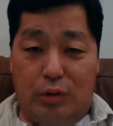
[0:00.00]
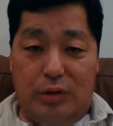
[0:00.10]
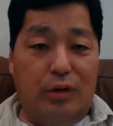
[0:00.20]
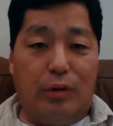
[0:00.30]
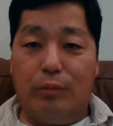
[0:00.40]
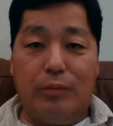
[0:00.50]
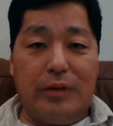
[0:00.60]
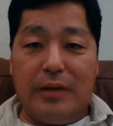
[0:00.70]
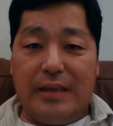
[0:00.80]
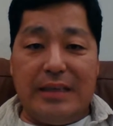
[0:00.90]
you know,
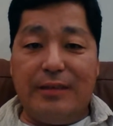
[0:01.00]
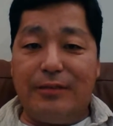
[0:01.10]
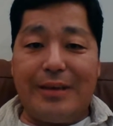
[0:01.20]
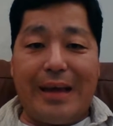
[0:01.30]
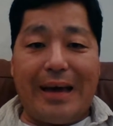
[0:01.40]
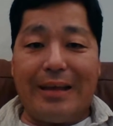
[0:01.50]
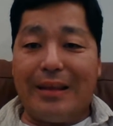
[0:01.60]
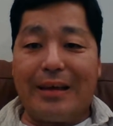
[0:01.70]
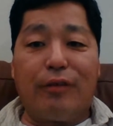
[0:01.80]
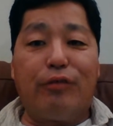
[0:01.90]
even at
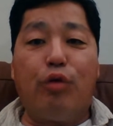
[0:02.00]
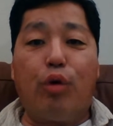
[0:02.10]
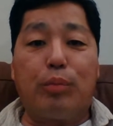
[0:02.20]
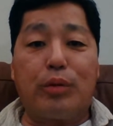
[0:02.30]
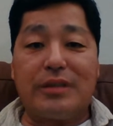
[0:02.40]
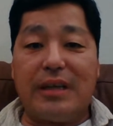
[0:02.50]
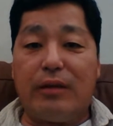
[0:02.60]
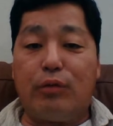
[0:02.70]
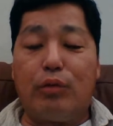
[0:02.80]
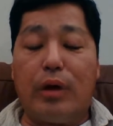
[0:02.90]
like a
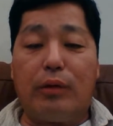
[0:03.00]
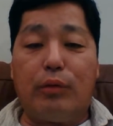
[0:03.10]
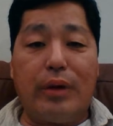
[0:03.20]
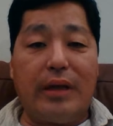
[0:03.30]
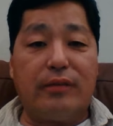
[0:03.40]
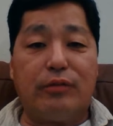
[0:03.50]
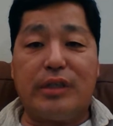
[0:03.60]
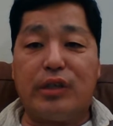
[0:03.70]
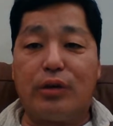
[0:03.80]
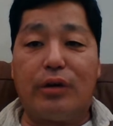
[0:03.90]
4% rate of
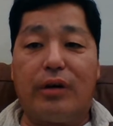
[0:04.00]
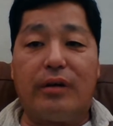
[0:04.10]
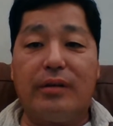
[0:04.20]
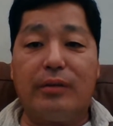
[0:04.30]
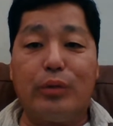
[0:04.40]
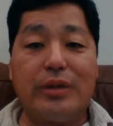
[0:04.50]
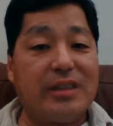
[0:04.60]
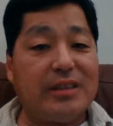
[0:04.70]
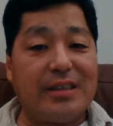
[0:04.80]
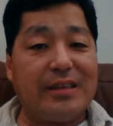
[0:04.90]
return, which
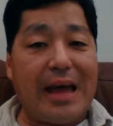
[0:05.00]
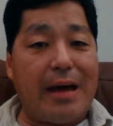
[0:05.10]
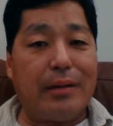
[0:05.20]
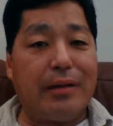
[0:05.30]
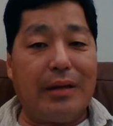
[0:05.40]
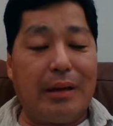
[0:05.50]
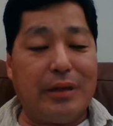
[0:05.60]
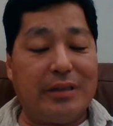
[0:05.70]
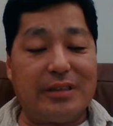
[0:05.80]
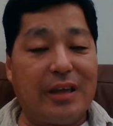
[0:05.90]
isn't that, I
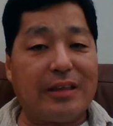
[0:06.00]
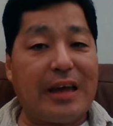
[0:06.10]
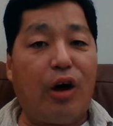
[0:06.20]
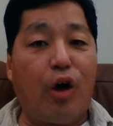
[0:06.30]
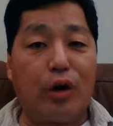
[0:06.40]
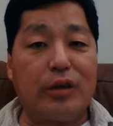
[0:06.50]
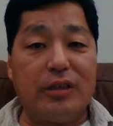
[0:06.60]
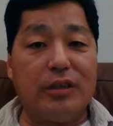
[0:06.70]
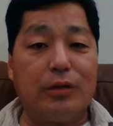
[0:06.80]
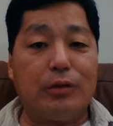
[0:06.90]
mean, it's not that hard to
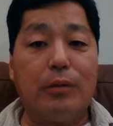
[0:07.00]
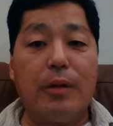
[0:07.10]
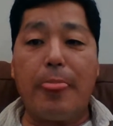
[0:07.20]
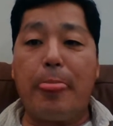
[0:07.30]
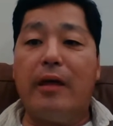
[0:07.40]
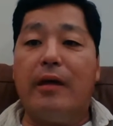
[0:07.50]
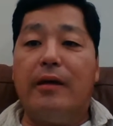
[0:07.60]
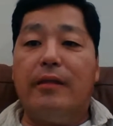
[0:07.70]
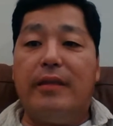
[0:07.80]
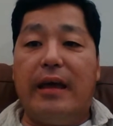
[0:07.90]
do,
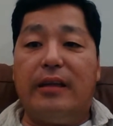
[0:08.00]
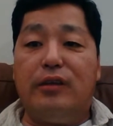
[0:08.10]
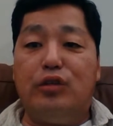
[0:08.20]
then